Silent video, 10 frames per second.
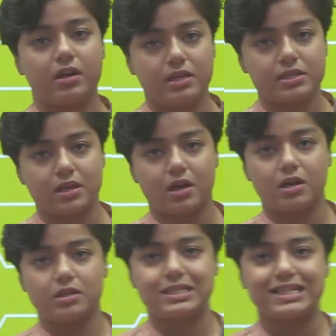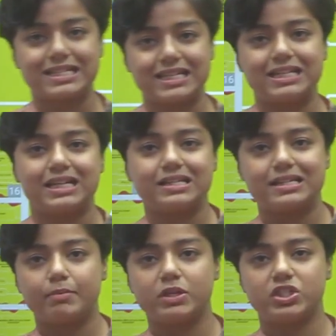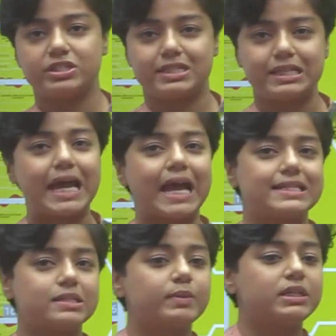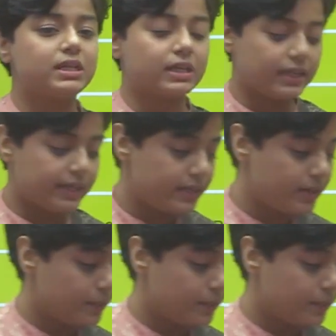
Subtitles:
is 60 days emergency has been declared,